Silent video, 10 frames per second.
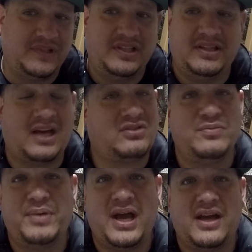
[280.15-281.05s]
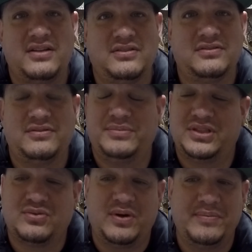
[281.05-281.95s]
Not too bad. I mean,
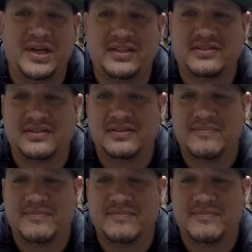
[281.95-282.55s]
20 minutes.